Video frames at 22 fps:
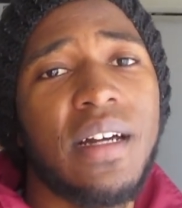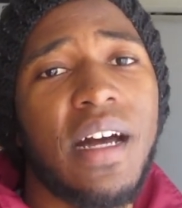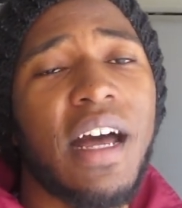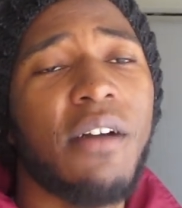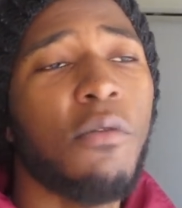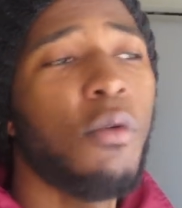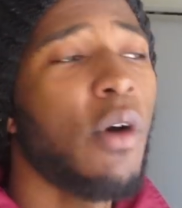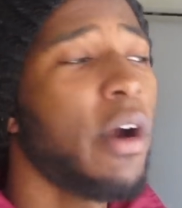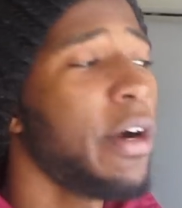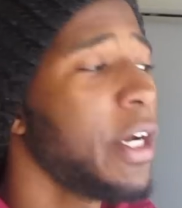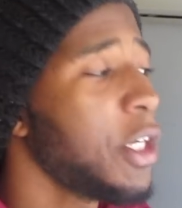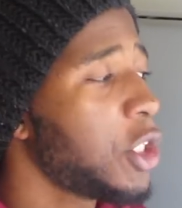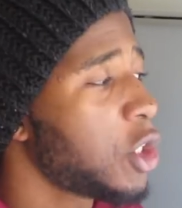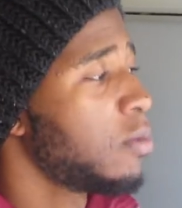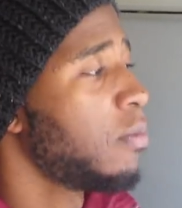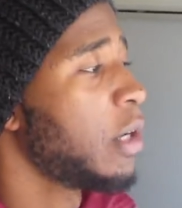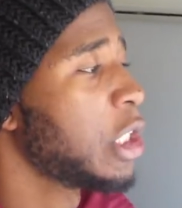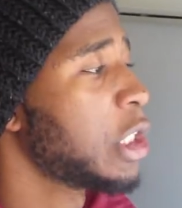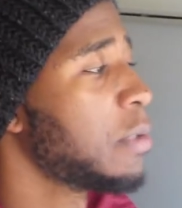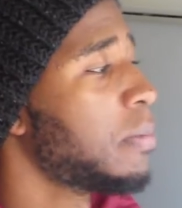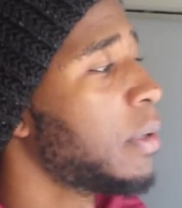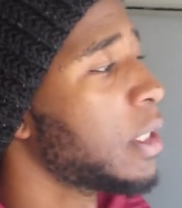I worry too
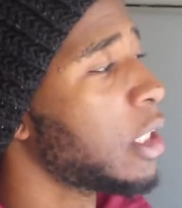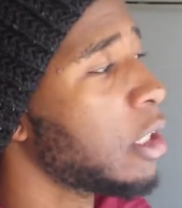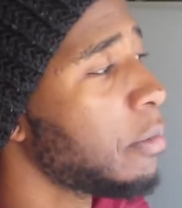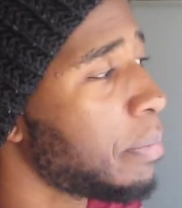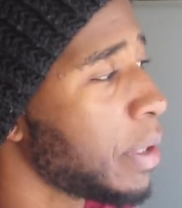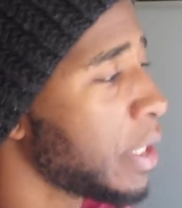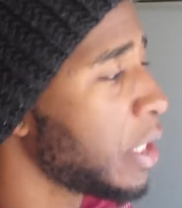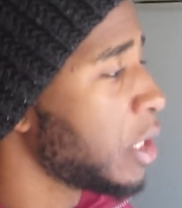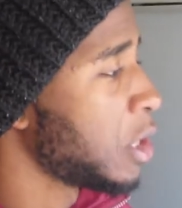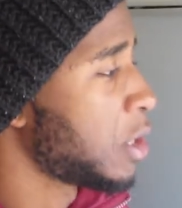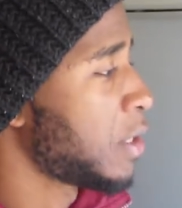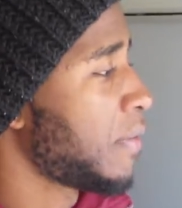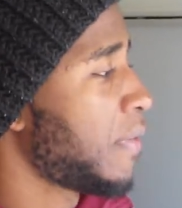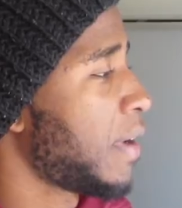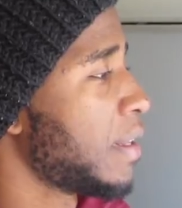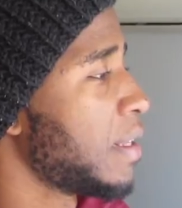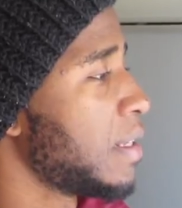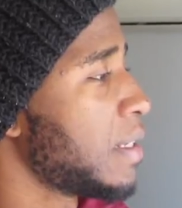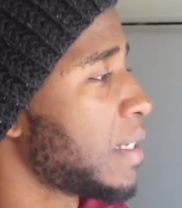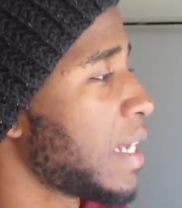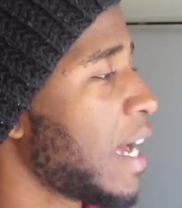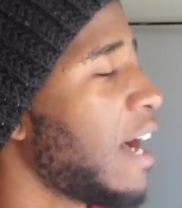much about the opinions of
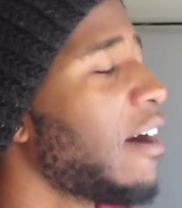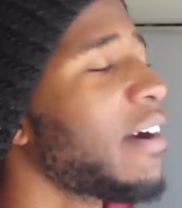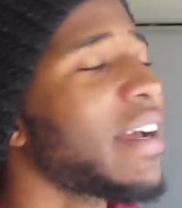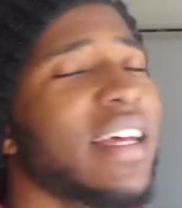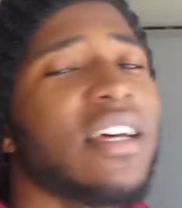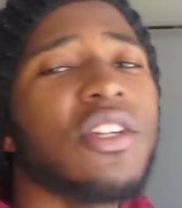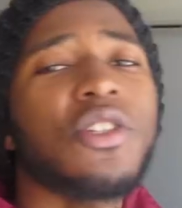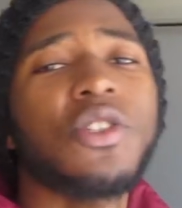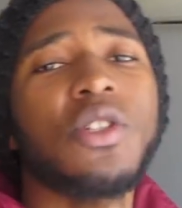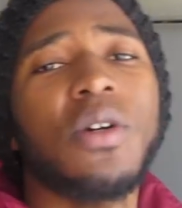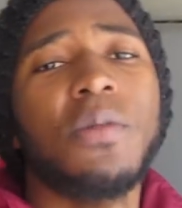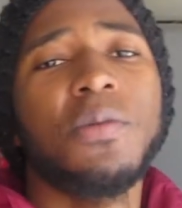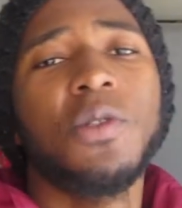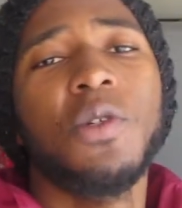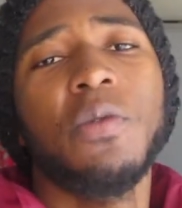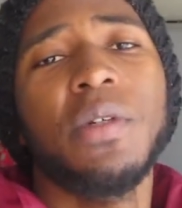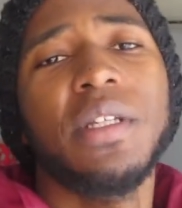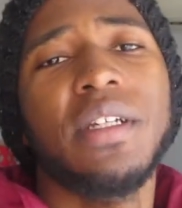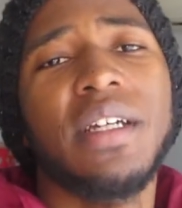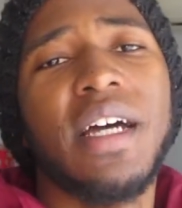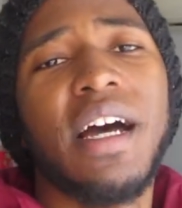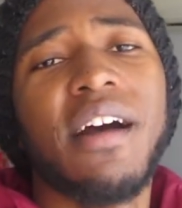others. How can I stop
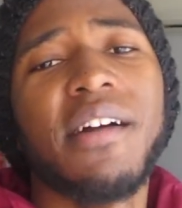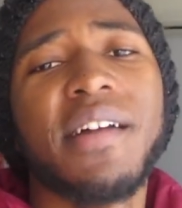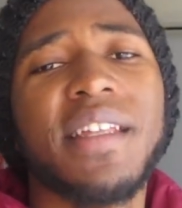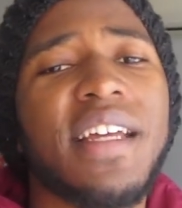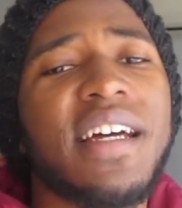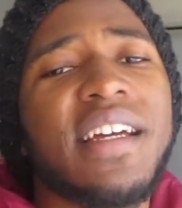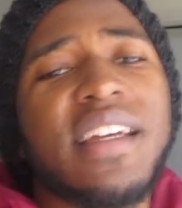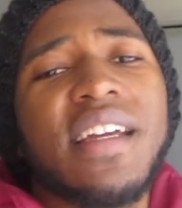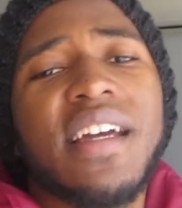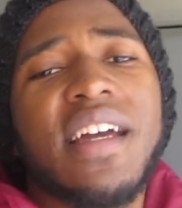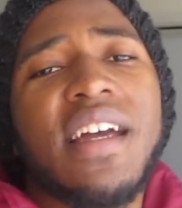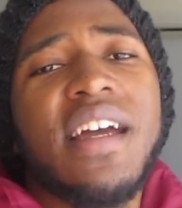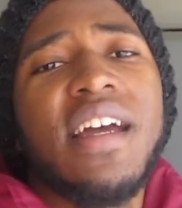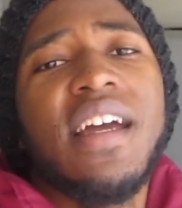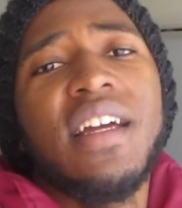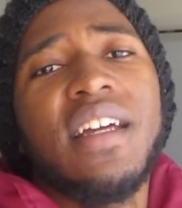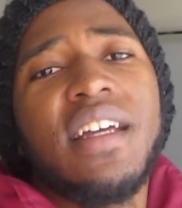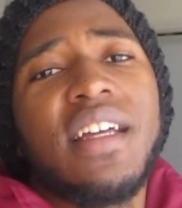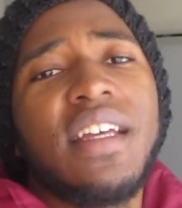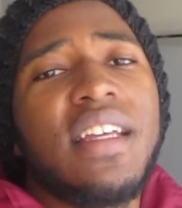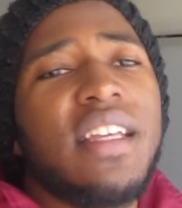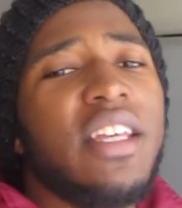doing it? How can I,
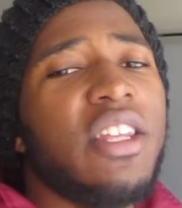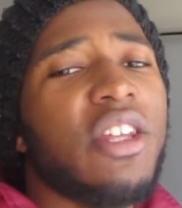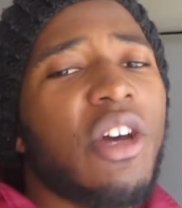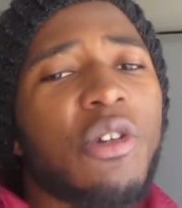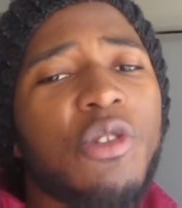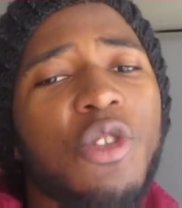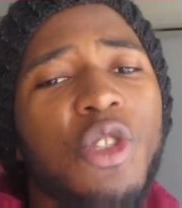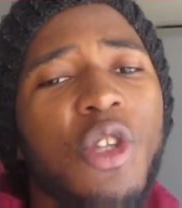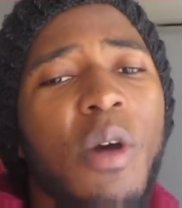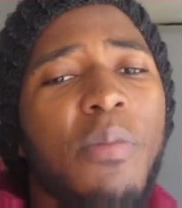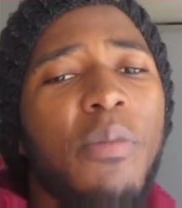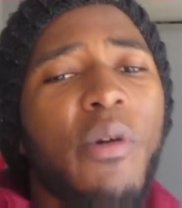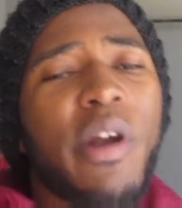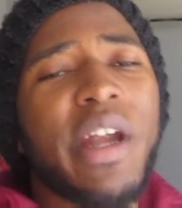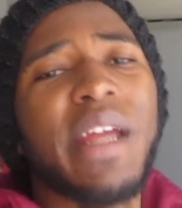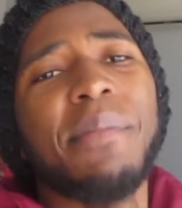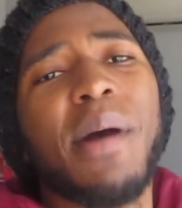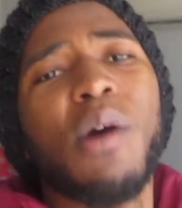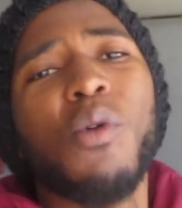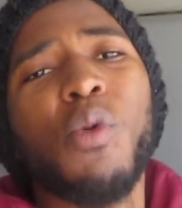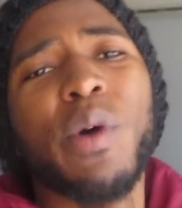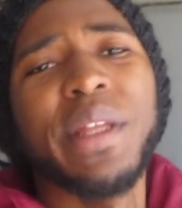you know, stop worrying
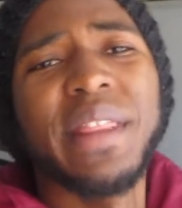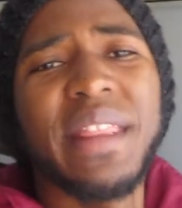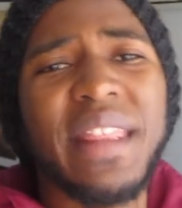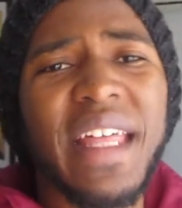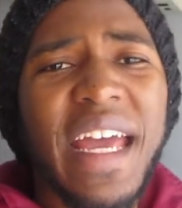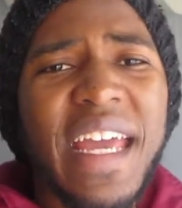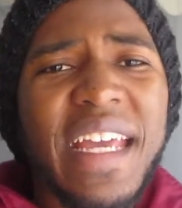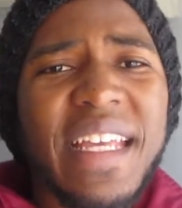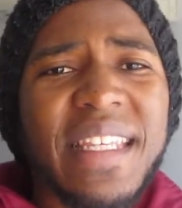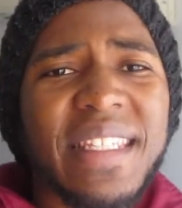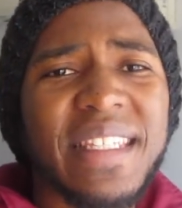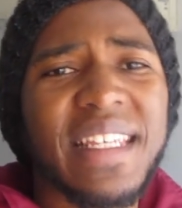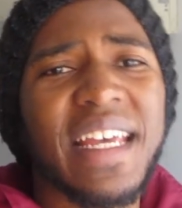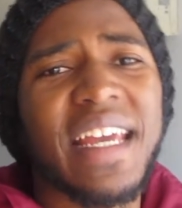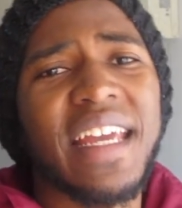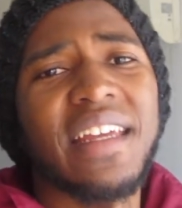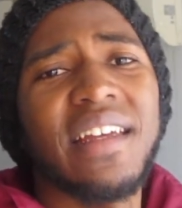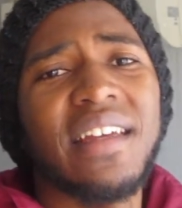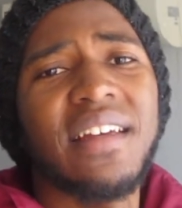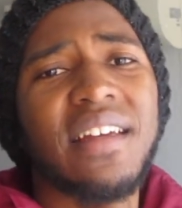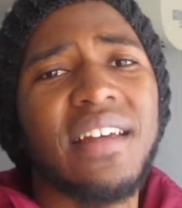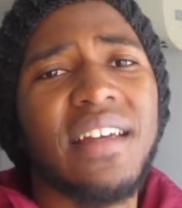about what they
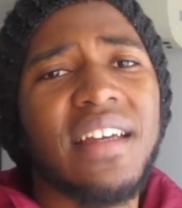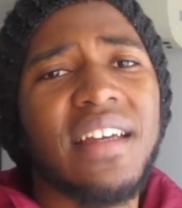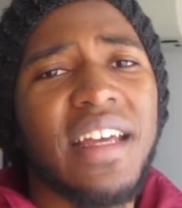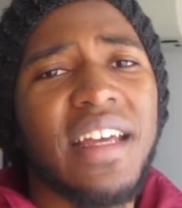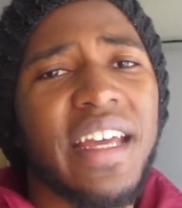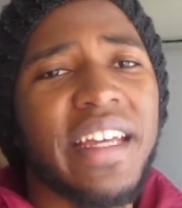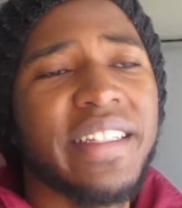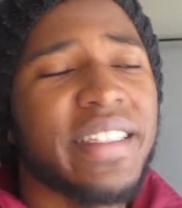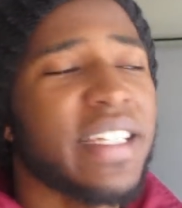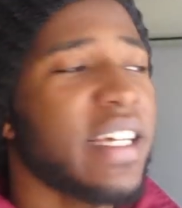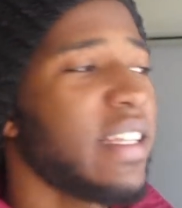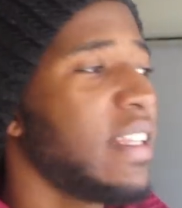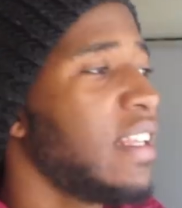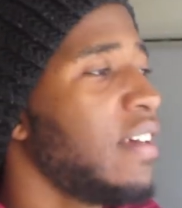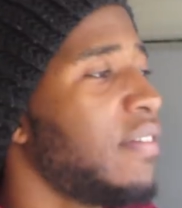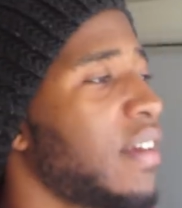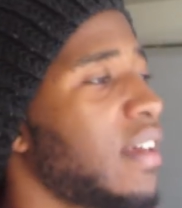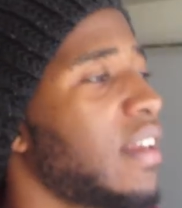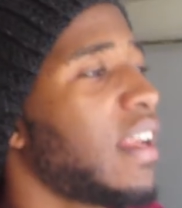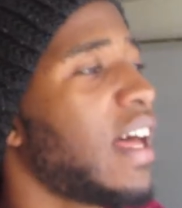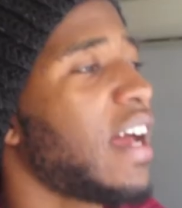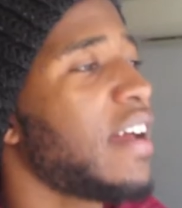say and start
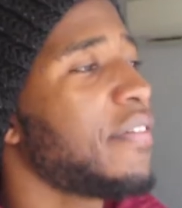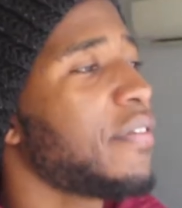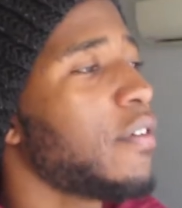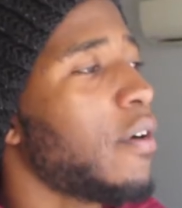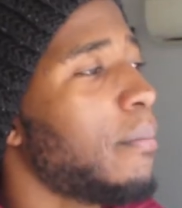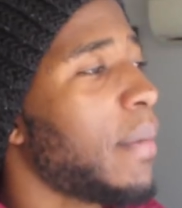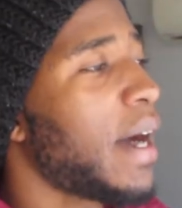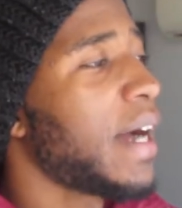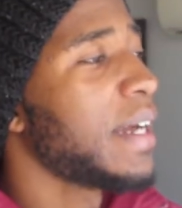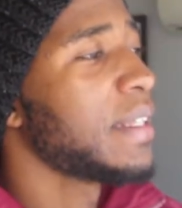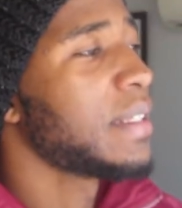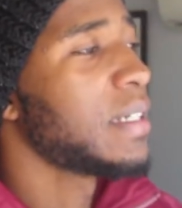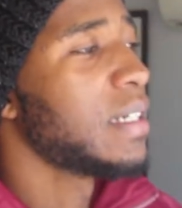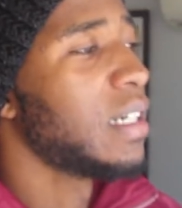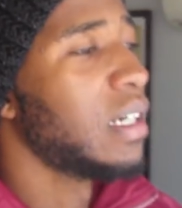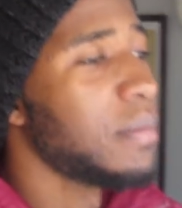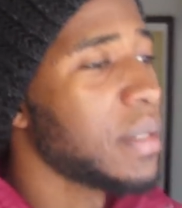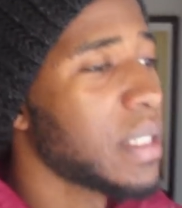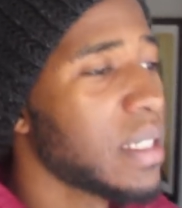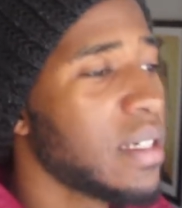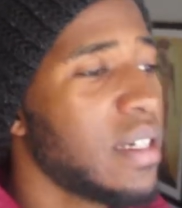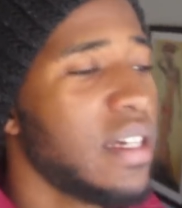living life on my
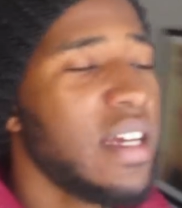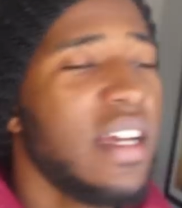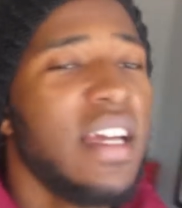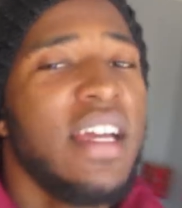terms?